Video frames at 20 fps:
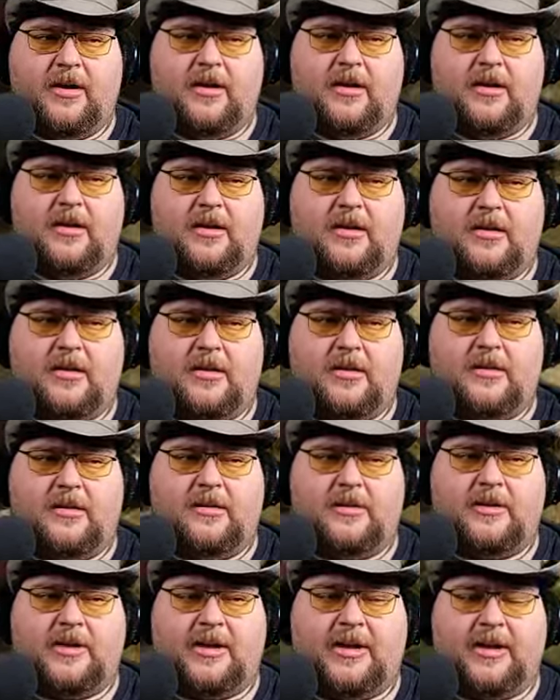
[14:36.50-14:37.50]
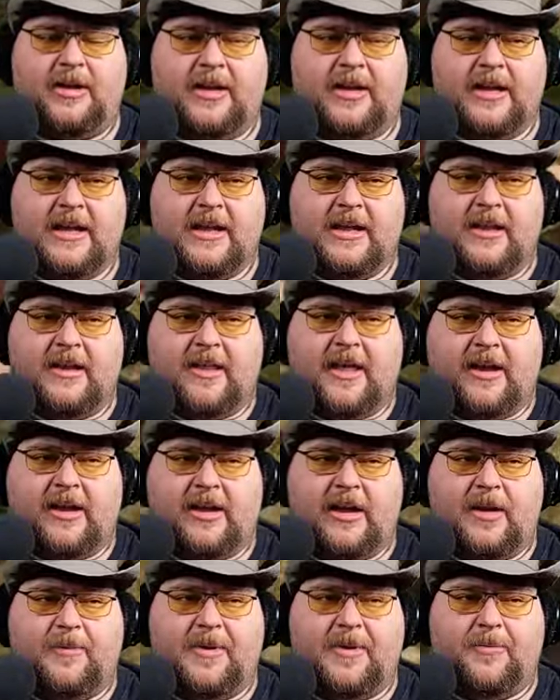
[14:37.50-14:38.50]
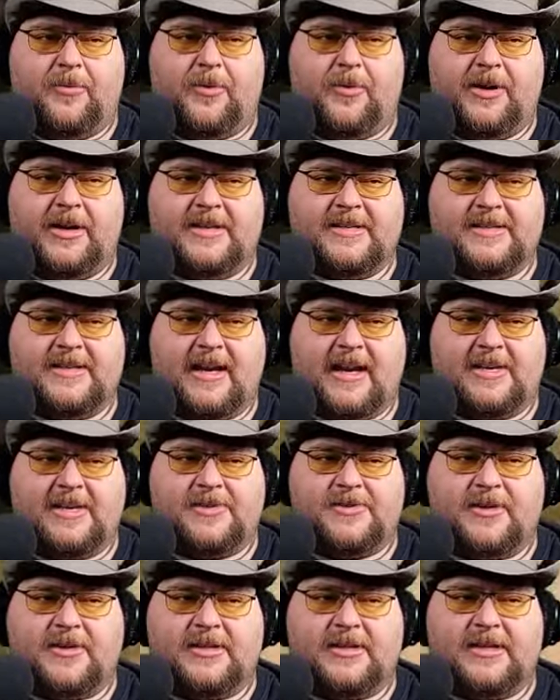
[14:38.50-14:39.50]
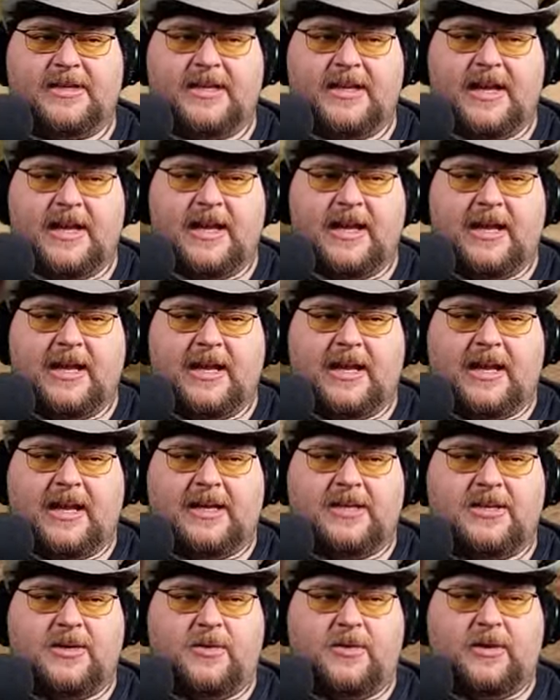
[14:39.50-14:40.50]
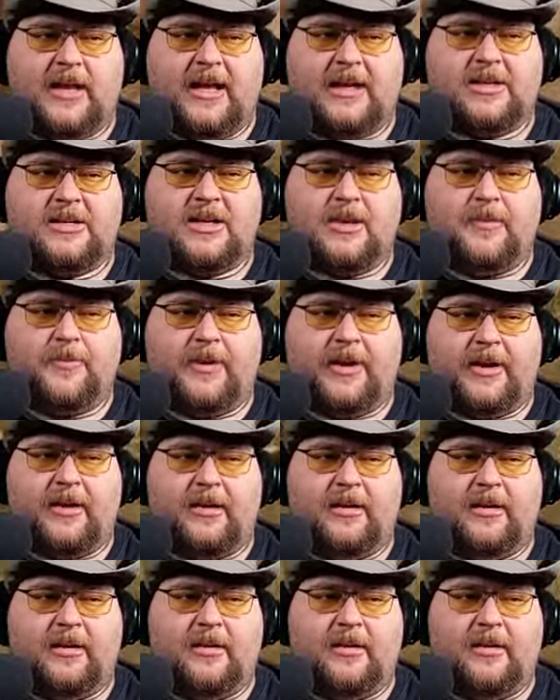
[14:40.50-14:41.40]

Oh, good. That could have been pretty disastrous. I don't like jumping.